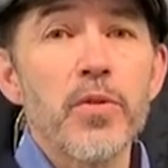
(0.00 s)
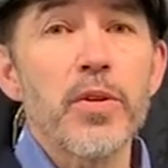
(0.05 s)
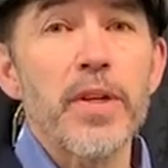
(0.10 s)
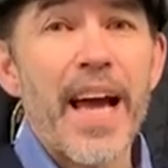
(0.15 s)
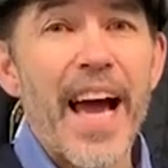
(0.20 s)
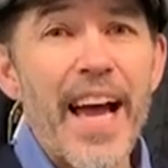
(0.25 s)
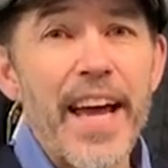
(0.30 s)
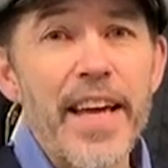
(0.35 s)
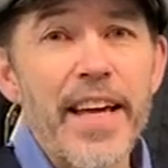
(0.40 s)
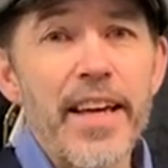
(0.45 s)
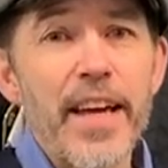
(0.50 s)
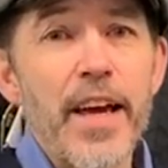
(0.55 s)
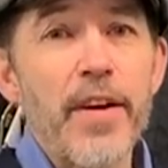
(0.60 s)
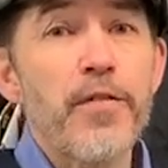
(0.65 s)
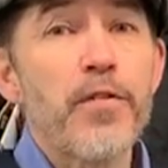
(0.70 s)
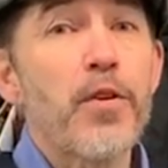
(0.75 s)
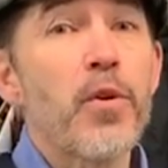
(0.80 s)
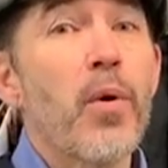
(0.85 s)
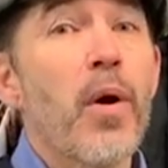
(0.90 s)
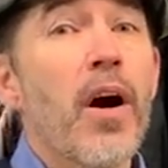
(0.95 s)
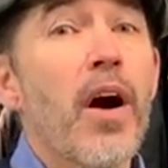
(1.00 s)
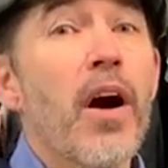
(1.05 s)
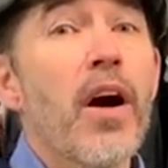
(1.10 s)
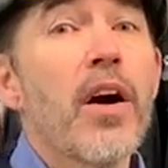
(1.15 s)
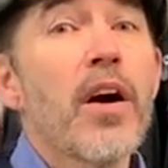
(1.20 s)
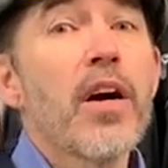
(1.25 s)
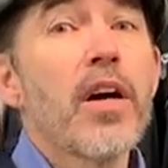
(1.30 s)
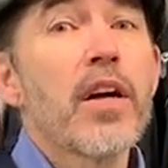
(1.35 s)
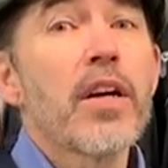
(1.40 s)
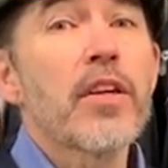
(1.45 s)
UK, if you are
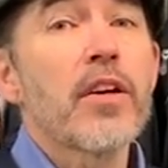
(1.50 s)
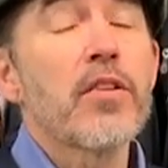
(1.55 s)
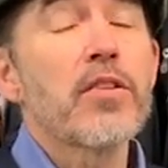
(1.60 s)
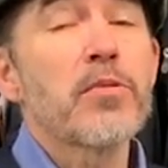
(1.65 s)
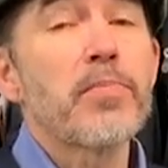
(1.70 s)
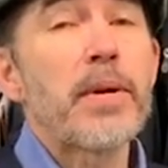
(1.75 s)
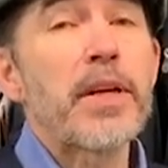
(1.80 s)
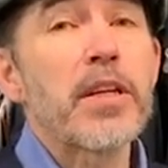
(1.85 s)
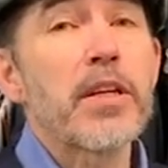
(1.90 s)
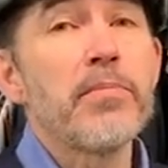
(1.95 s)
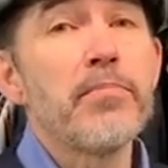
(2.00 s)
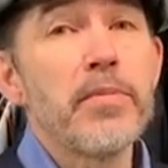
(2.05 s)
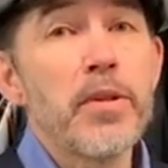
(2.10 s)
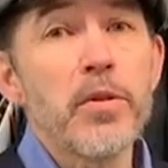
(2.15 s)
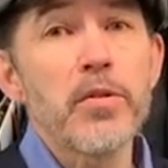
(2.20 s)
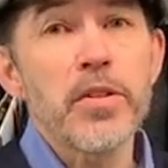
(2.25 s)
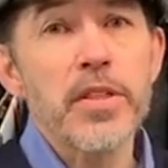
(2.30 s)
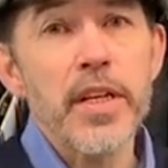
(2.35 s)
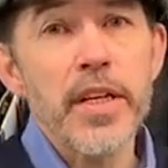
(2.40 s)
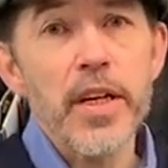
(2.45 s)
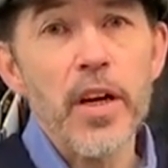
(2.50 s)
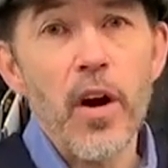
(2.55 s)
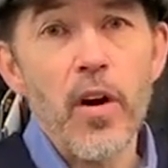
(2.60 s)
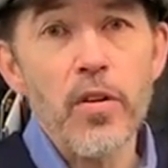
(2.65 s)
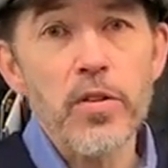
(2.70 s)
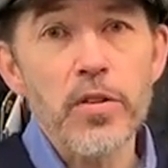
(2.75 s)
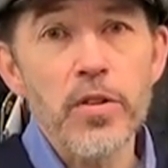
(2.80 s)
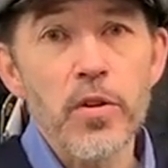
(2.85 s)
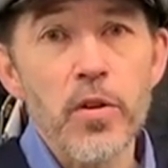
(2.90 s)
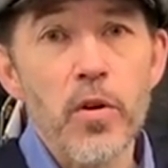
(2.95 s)
going to be commuting
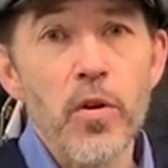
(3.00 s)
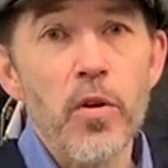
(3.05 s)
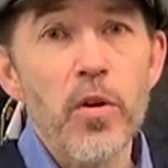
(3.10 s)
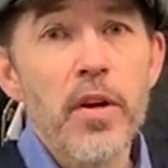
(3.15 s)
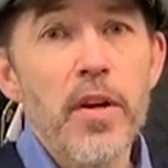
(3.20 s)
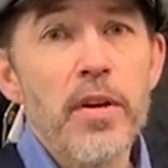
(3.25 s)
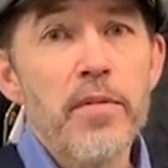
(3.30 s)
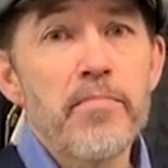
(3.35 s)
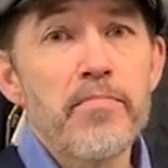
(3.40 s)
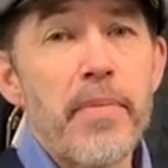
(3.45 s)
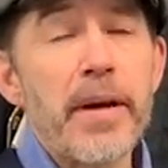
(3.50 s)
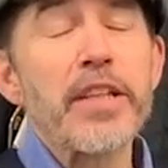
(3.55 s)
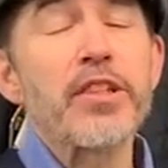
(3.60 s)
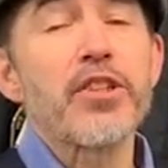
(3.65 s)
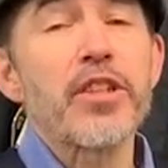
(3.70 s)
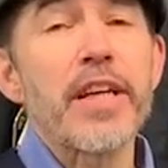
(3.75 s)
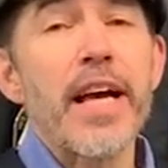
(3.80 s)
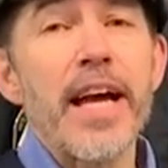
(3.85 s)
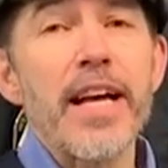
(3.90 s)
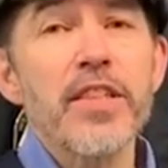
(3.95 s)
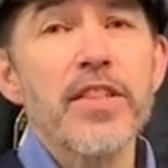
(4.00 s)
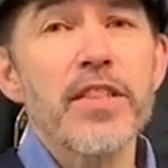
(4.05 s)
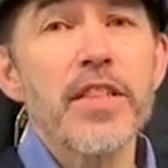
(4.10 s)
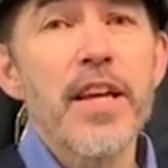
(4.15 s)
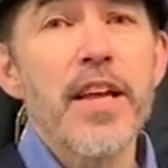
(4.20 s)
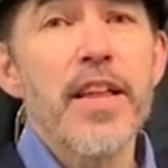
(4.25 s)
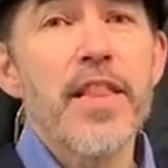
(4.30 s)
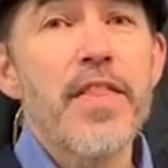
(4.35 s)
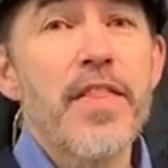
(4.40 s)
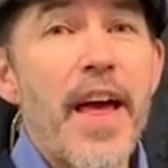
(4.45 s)
on your big GS,
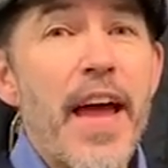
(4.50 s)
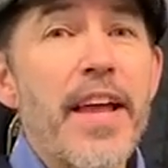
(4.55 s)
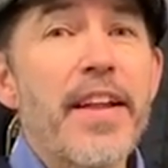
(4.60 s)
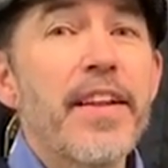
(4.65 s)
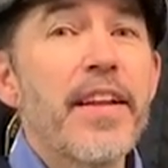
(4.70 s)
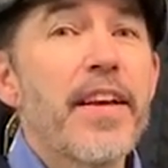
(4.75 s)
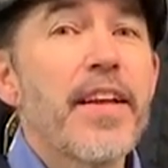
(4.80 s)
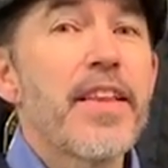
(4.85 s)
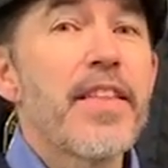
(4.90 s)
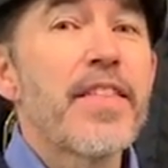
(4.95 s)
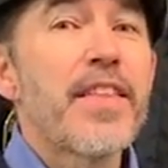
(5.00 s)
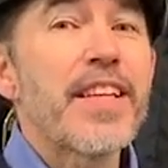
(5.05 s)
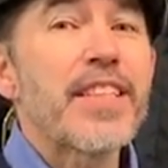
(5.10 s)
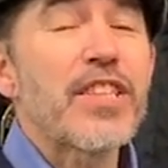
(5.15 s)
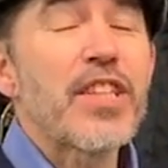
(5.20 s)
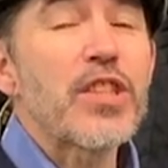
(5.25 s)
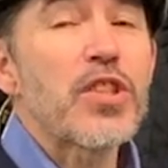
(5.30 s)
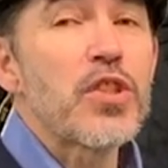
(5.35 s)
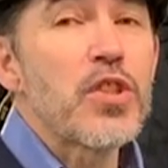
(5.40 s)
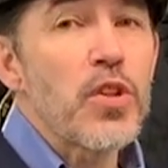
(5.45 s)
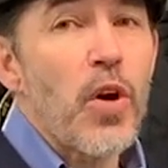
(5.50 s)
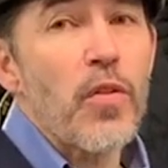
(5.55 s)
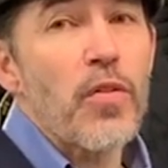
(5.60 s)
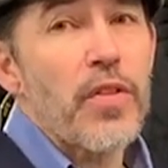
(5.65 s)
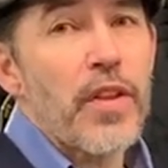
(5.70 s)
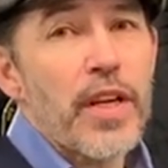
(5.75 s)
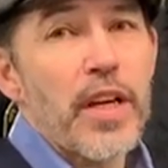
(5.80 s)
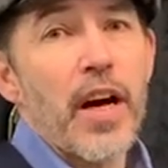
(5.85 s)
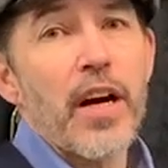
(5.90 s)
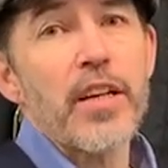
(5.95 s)
then this is not
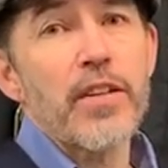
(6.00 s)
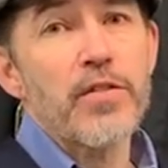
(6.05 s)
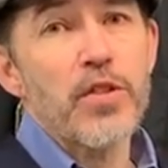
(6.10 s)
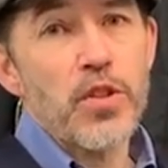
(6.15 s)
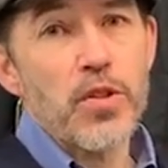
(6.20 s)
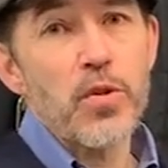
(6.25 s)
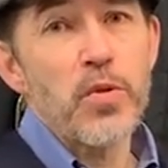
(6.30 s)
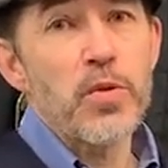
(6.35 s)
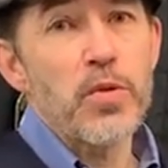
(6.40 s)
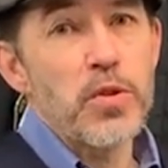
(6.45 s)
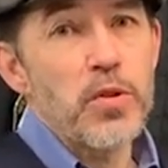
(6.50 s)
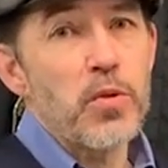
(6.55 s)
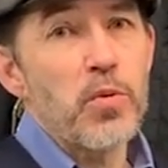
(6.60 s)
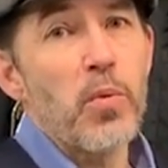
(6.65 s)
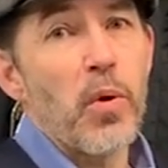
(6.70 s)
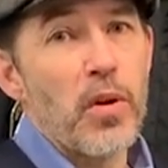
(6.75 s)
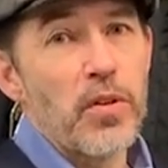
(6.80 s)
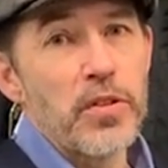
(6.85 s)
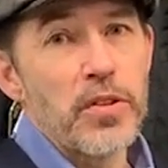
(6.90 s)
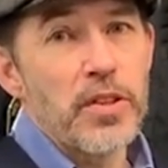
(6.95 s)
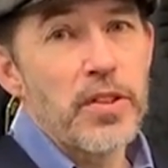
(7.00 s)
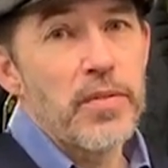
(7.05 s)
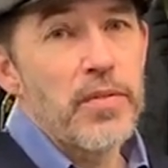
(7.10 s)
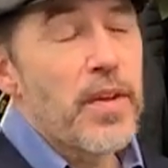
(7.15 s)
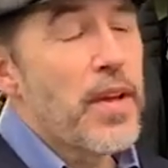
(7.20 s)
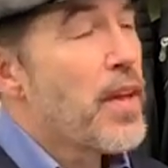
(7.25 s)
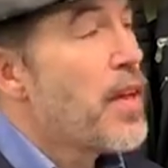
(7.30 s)
the kind of suit you want.